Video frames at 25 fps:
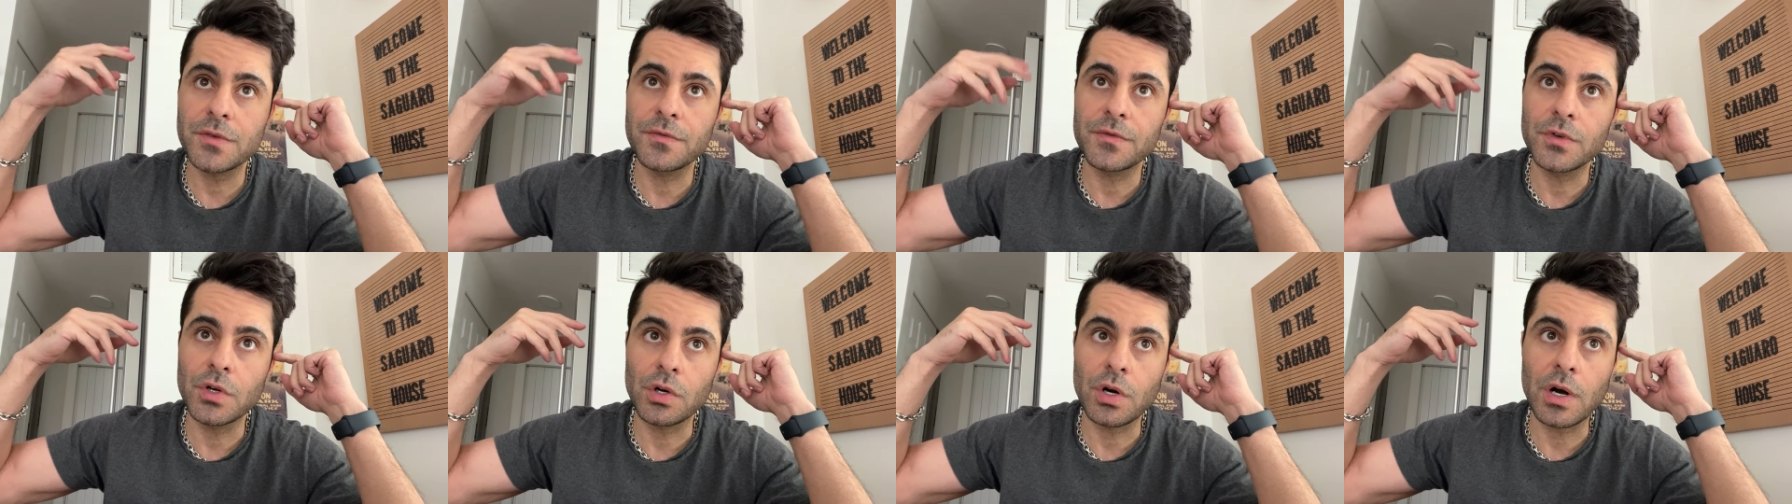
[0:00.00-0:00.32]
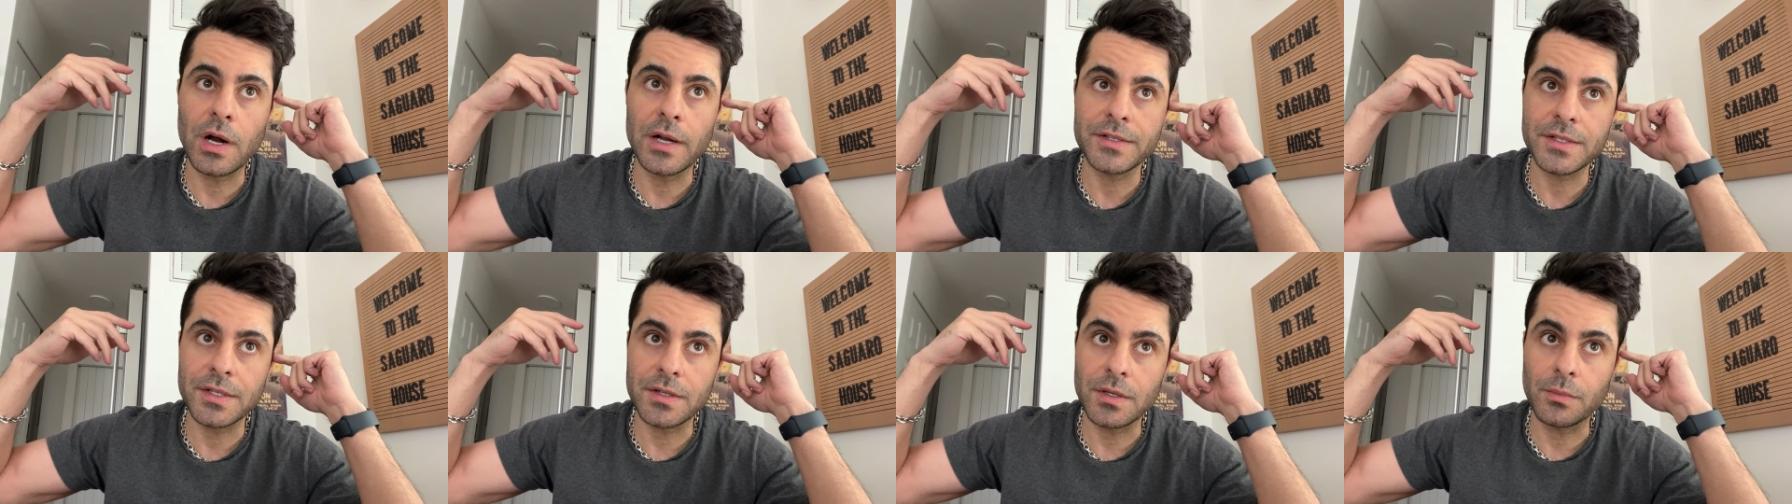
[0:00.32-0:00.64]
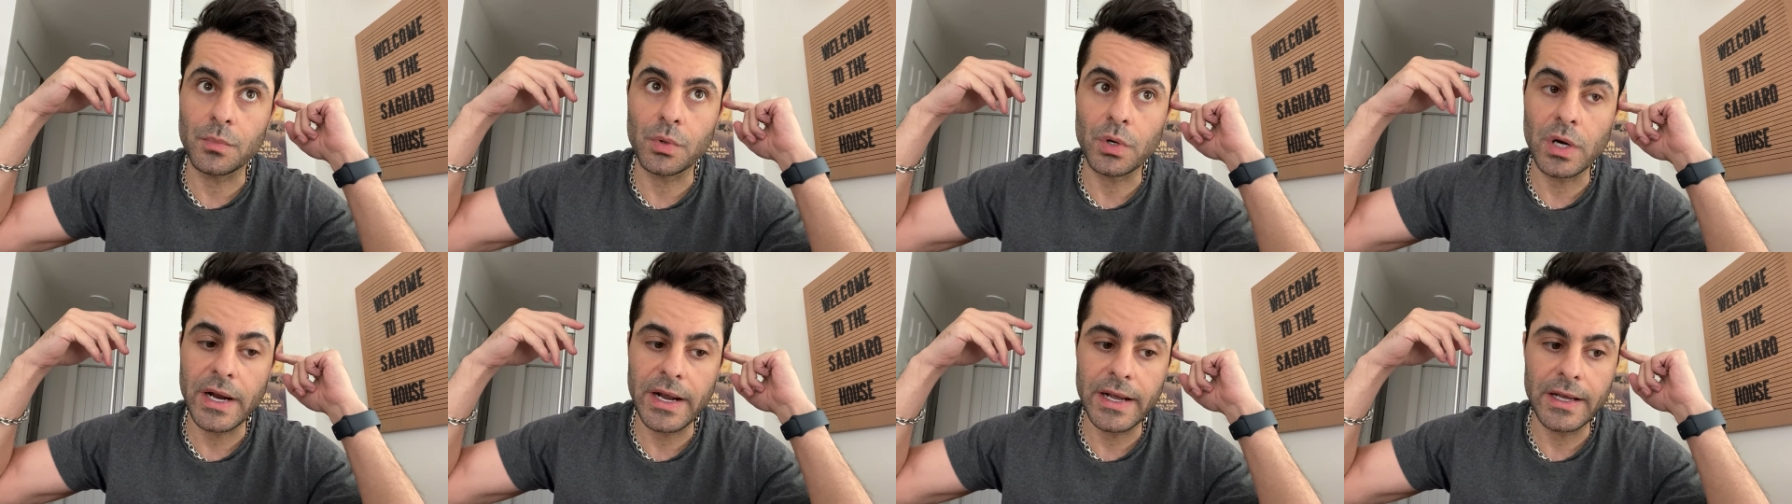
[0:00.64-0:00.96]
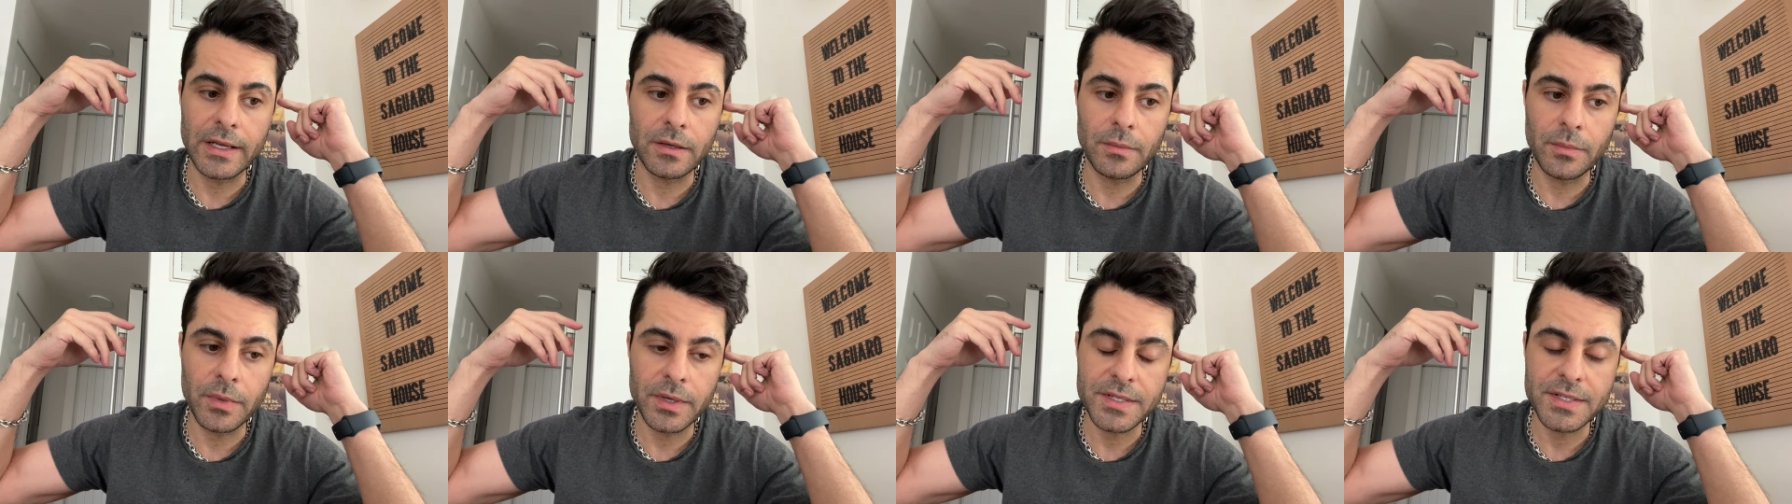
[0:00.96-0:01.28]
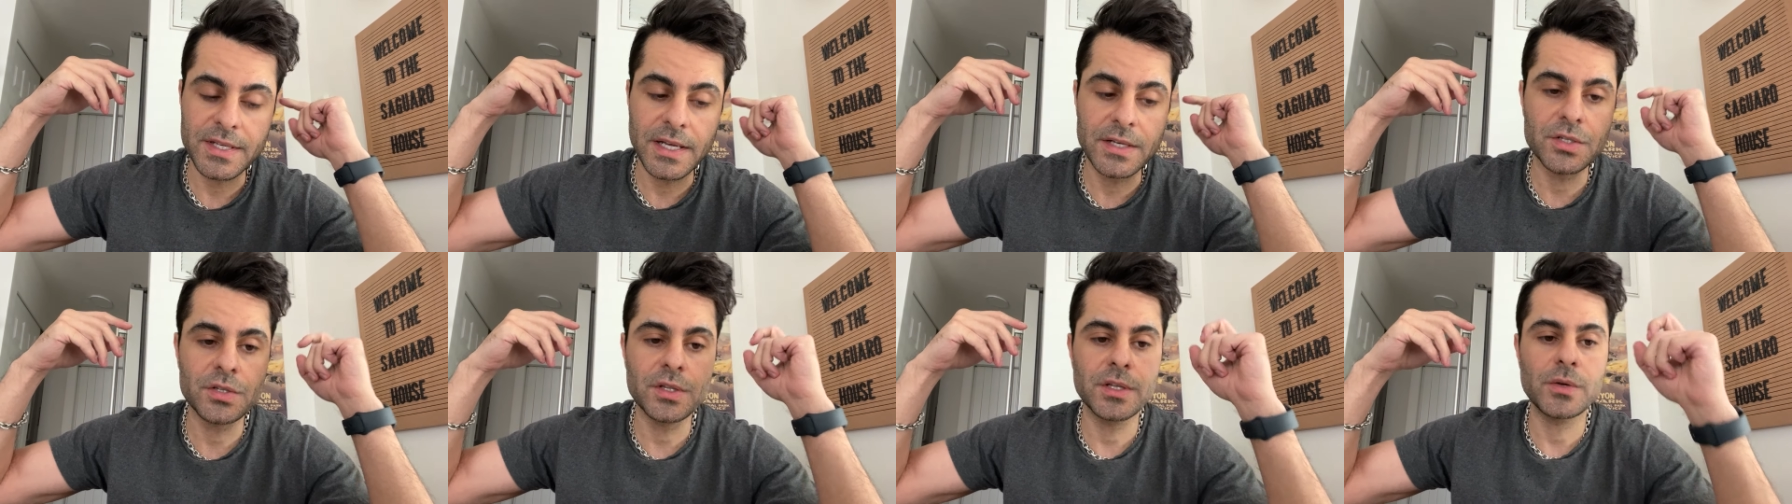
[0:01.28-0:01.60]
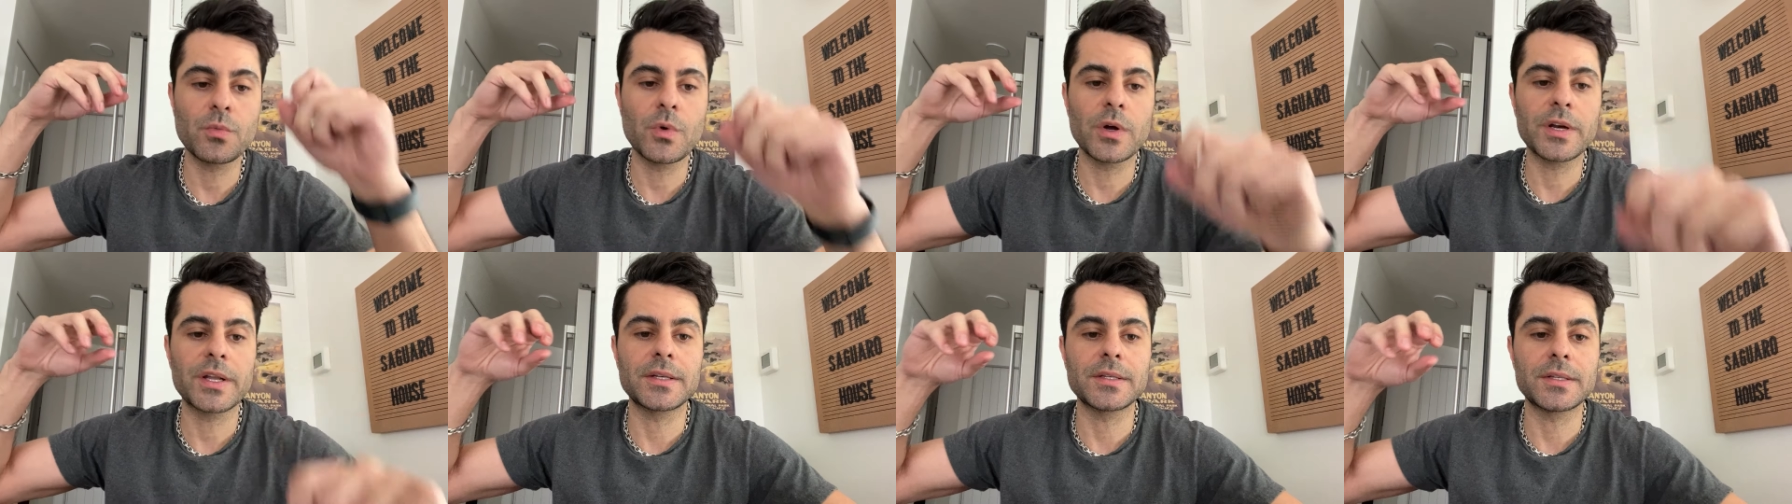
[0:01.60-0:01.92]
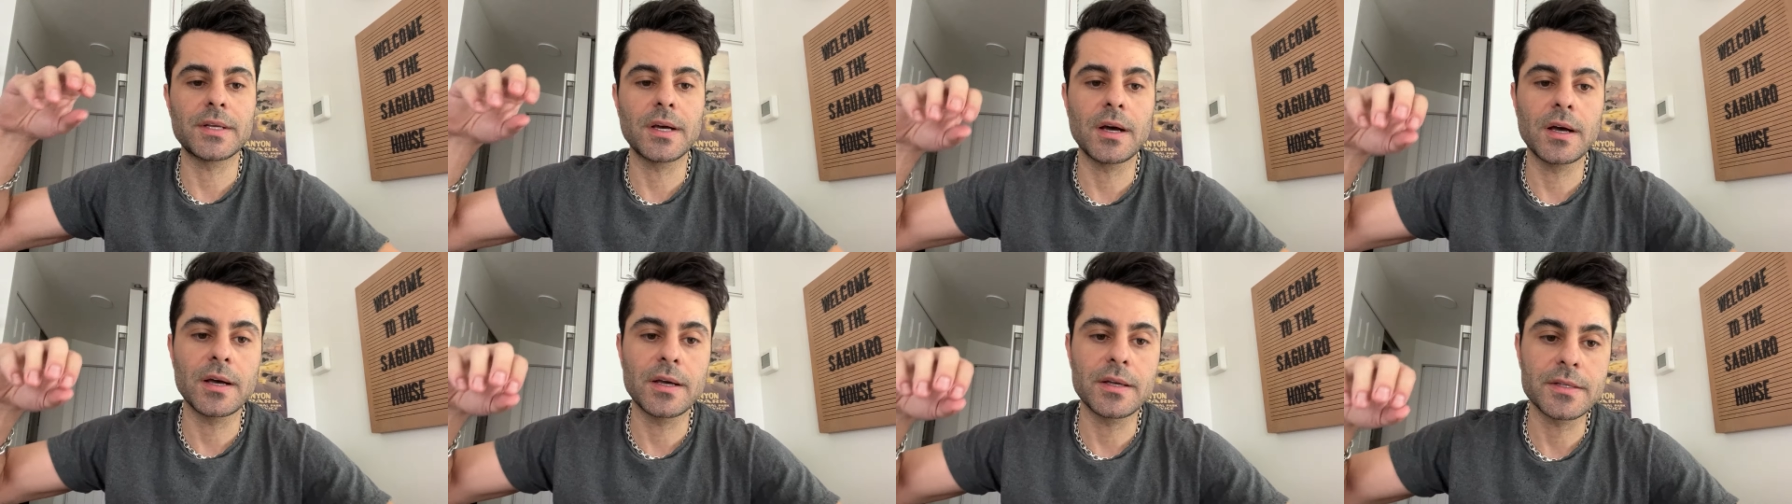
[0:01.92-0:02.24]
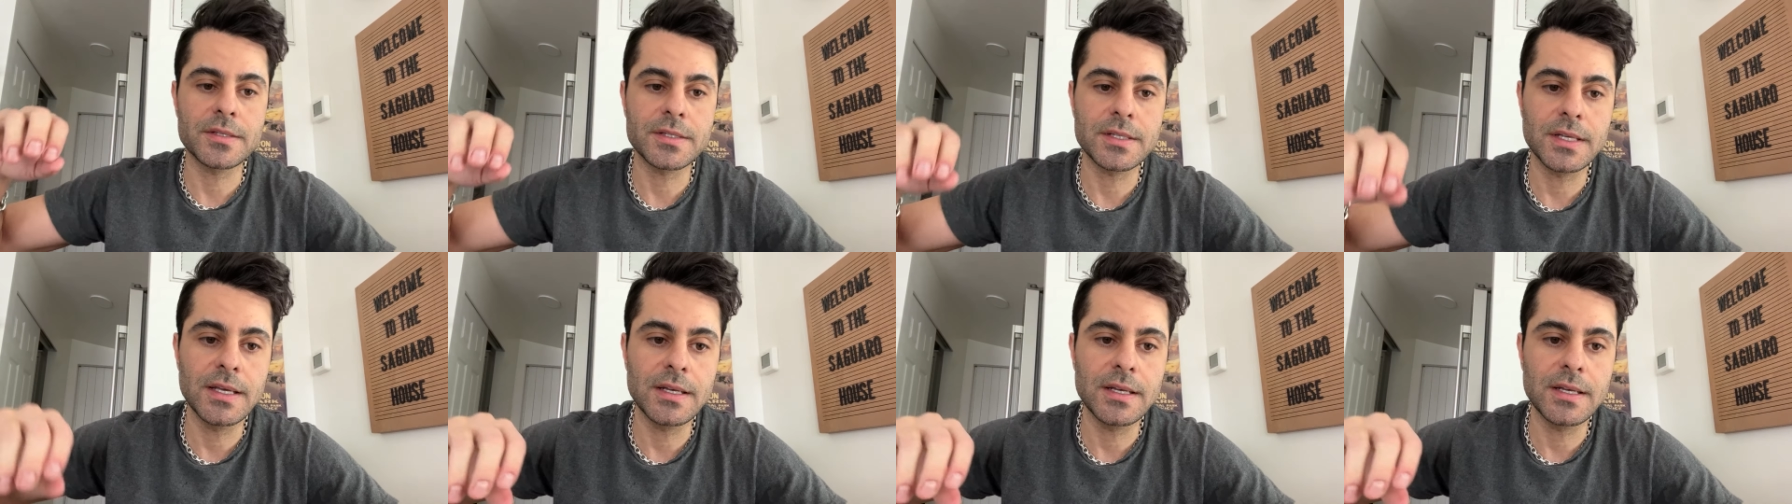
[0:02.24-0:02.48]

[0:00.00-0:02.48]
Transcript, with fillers: of neurons in the brain but essentially what it does